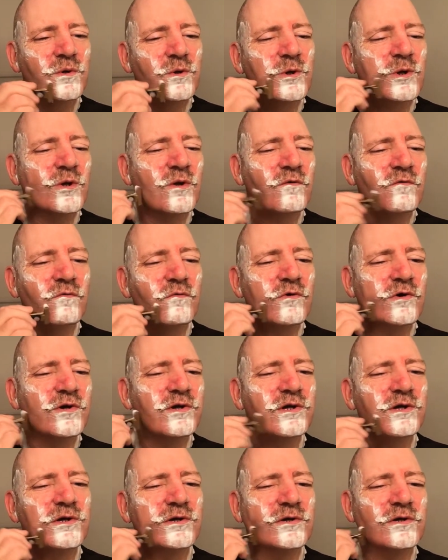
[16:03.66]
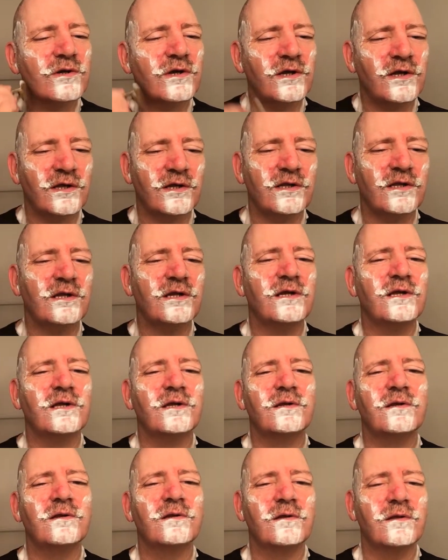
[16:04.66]
California, and
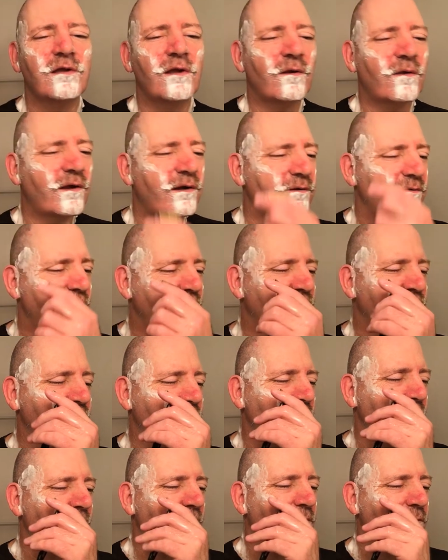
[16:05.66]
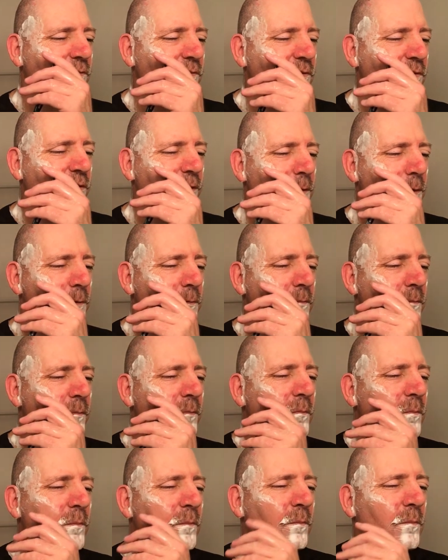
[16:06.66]
then they'll either send me to Oregon,
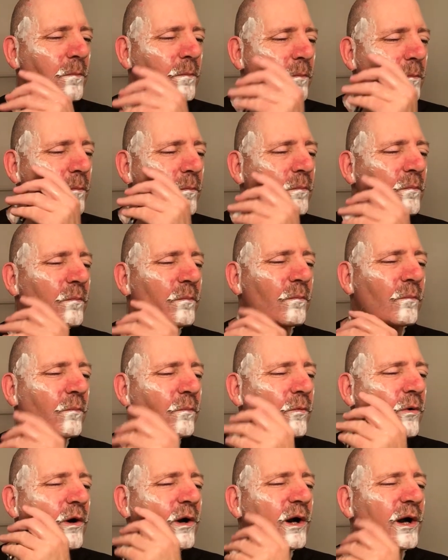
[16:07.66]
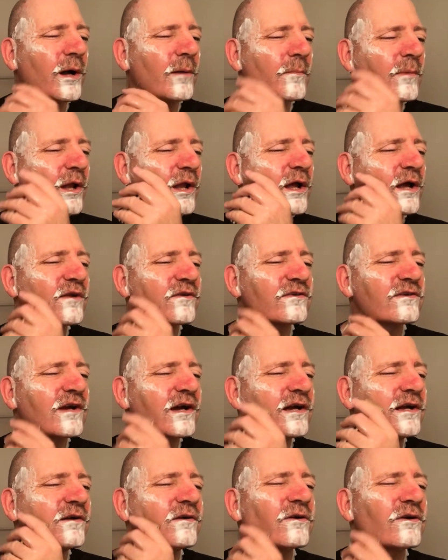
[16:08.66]
where I got my last
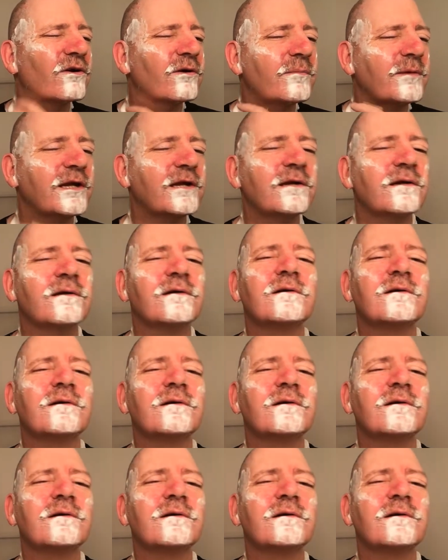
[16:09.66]
guide, Herbie,